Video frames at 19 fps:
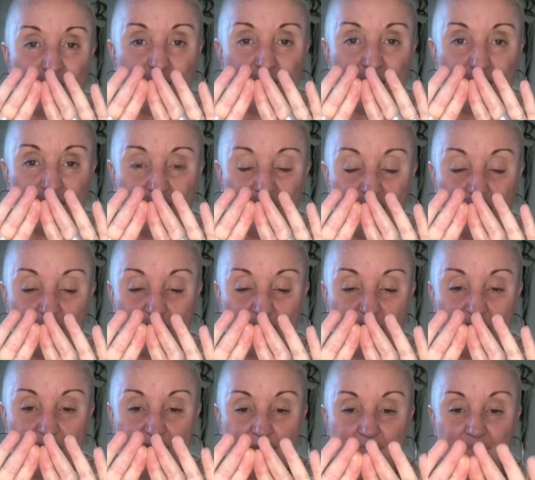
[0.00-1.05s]
yoni
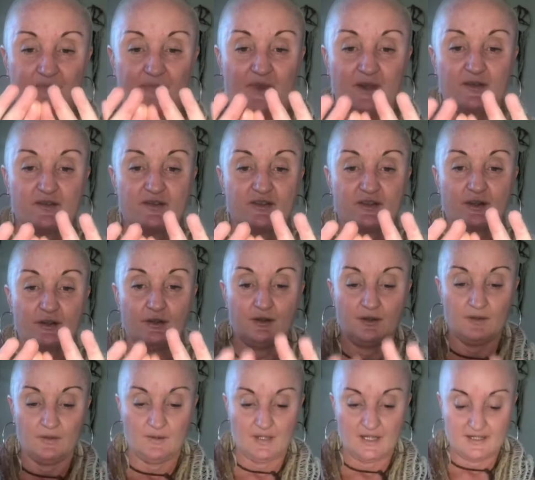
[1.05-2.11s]
mudra.
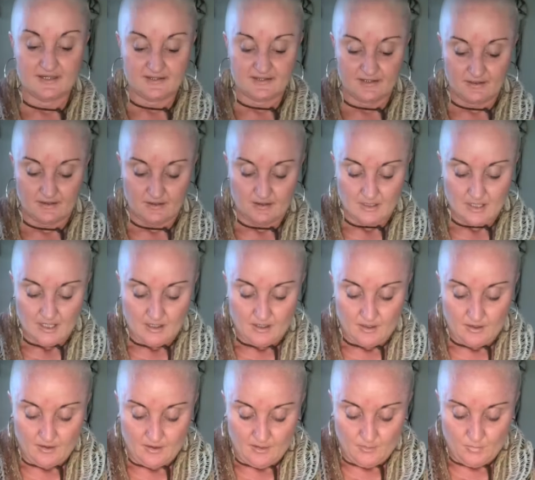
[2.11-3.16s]
So it's the
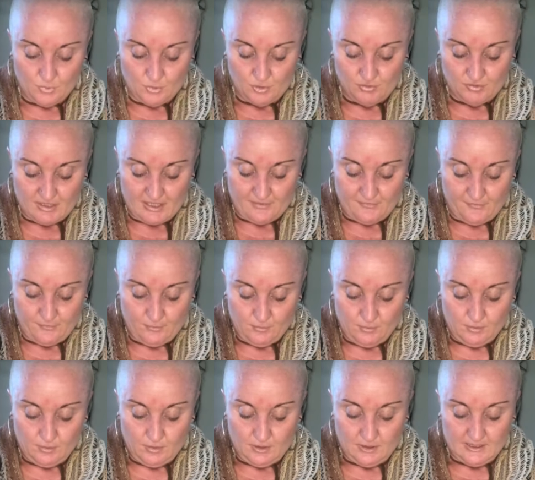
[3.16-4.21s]
mudra
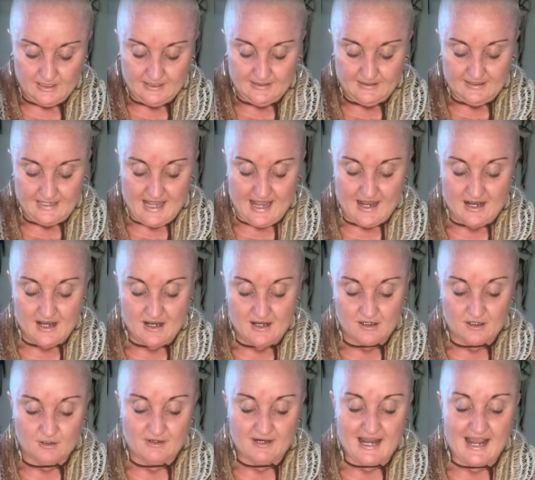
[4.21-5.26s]
for our
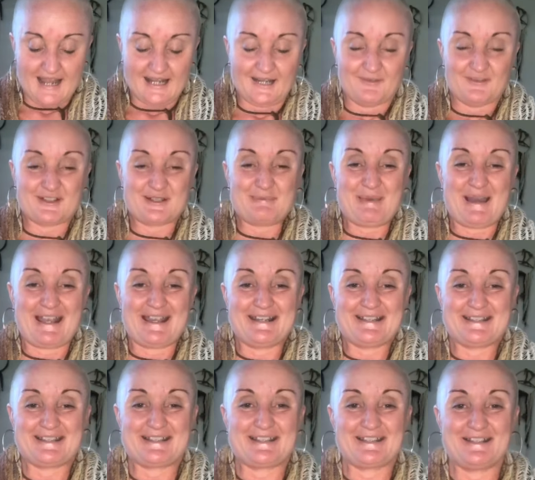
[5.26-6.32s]
creative
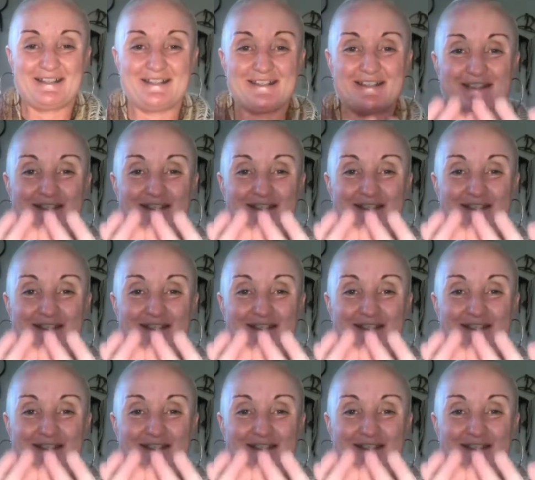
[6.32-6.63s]
space. So